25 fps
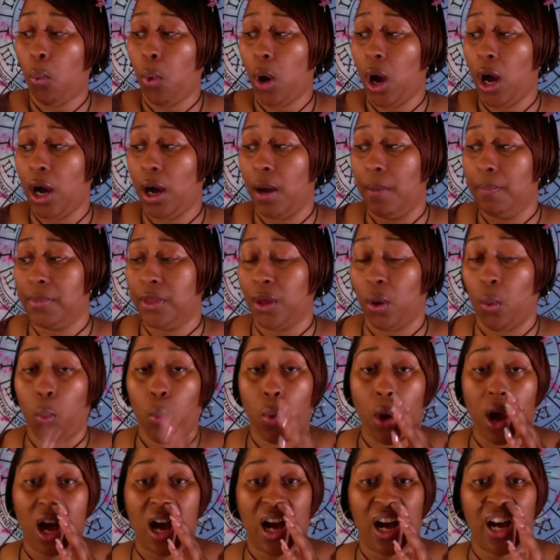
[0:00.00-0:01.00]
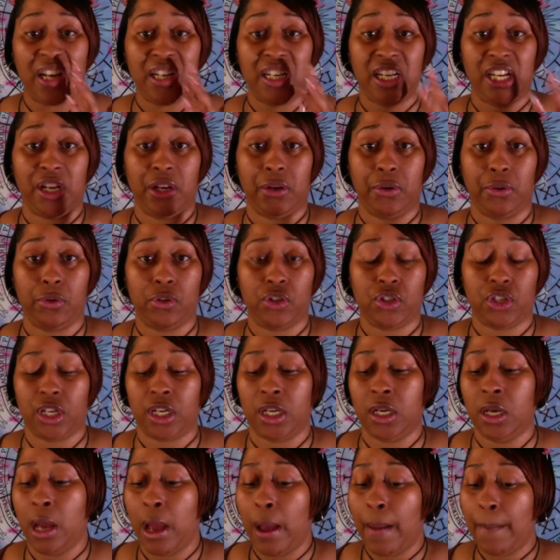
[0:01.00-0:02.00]
um, the wand
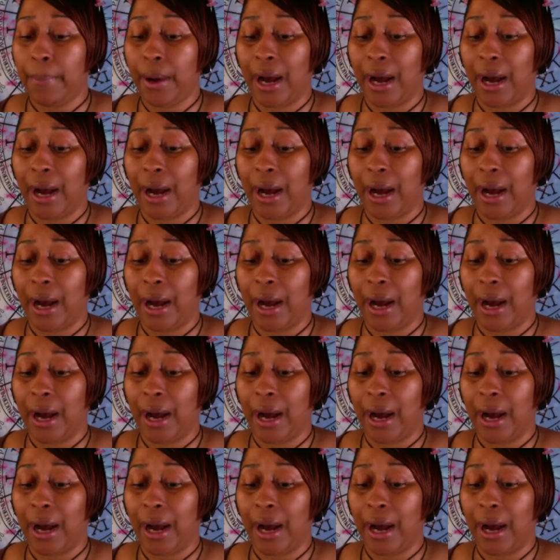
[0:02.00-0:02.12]
energy.